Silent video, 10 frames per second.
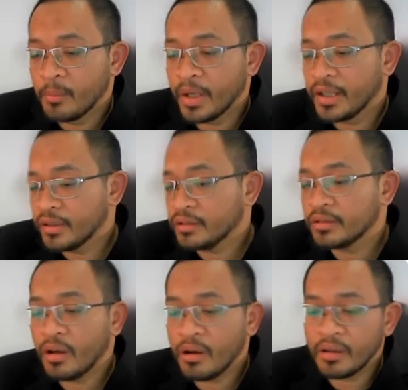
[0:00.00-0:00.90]
but
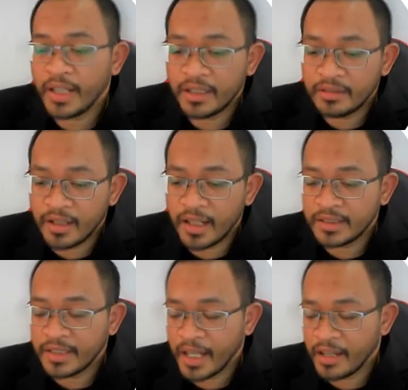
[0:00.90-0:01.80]
not all
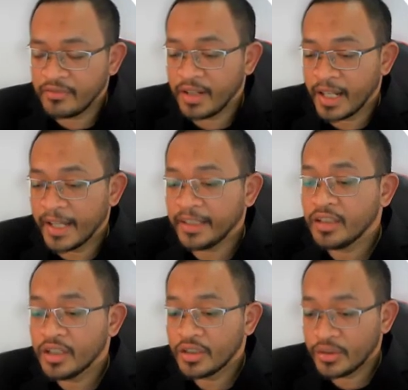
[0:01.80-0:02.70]
address have
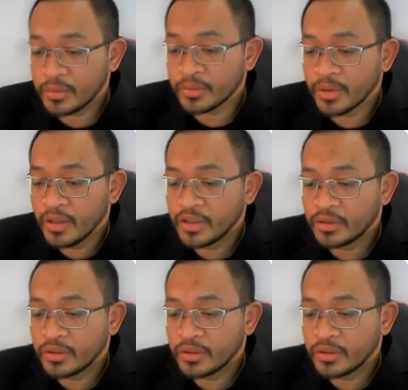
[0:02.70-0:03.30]
line 2.